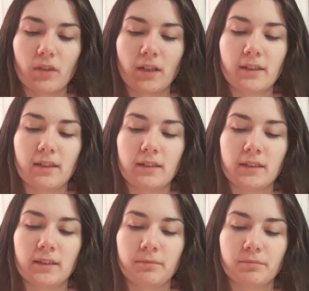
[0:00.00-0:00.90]

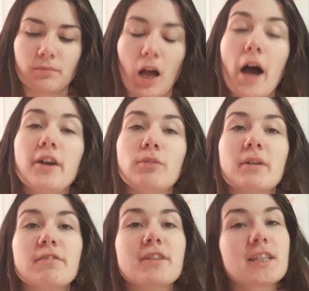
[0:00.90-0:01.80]
the higher
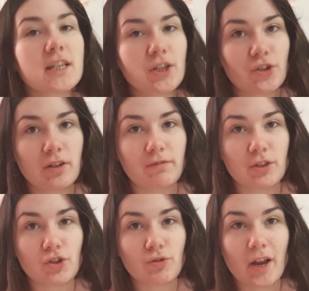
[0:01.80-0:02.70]
manifestation of
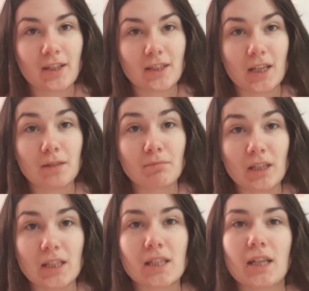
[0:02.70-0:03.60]
this transit
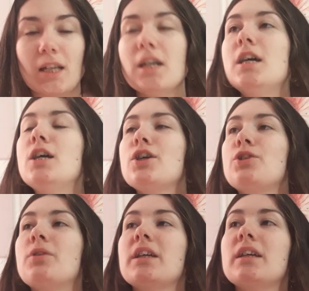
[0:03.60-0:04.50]
means that
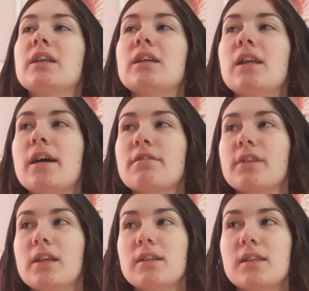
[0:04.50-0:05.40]
you are getting a lot of
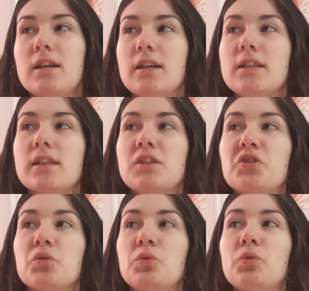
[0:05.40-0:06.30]
insights
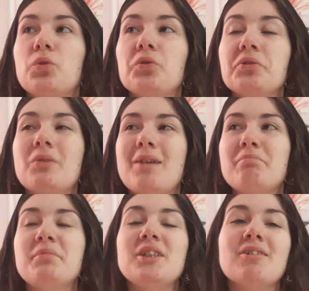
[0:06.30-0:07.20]
into who you
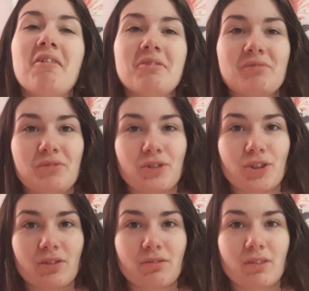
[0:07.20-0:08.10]
are
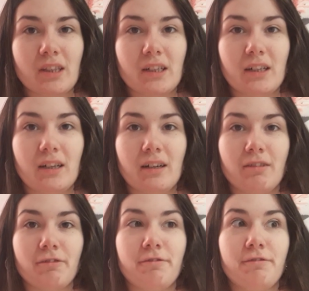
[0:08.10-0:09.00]
beyond
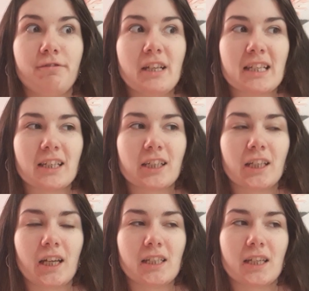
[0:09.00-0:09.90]
the
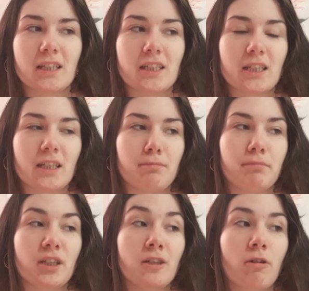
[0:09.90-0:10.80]
physical identity,
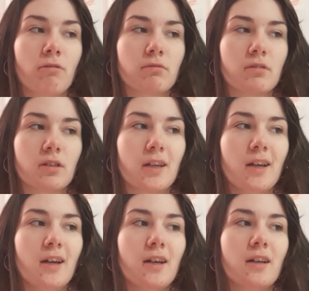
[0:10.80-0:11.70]
beyond
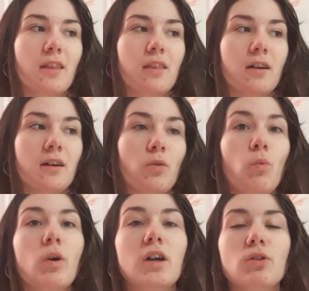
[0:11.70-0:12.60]
the
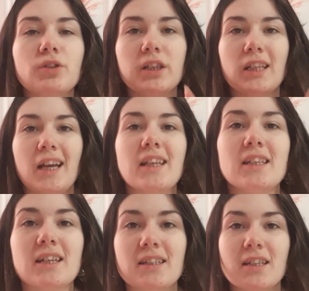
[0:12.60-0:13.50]
worldly
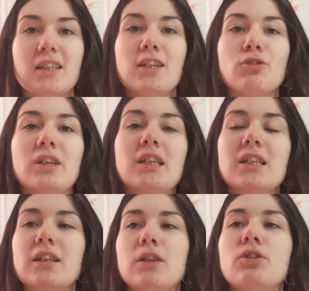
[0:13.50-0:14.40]
identity. You're
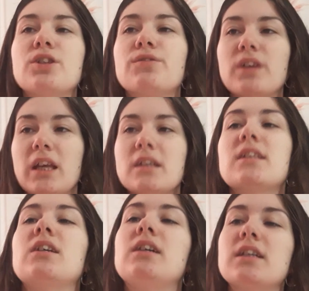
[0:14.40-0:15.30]
getting a lot of
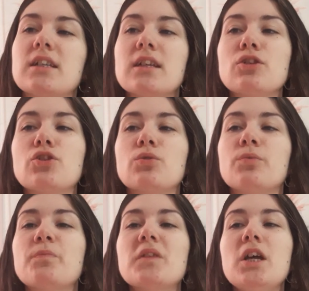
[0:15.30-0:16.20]
insight
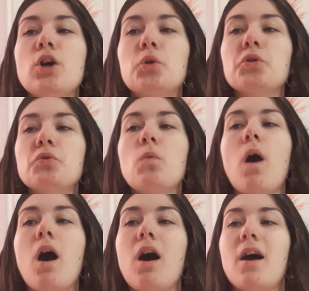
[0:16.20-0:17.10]
into who you
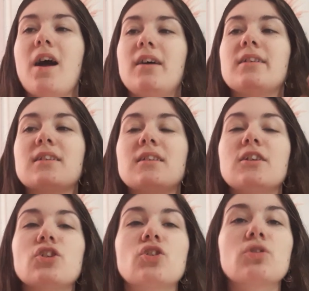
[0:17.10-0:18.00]
are as
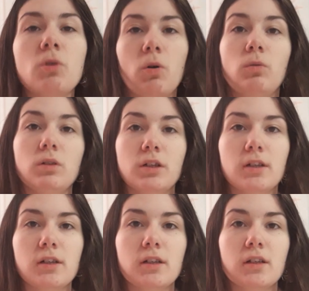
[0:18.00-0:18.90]
the soul.
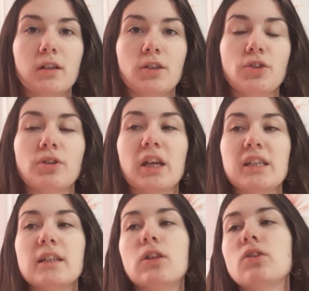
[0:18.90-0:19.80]
You're
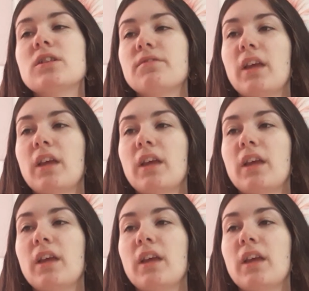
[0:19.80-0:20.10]
getting a lot of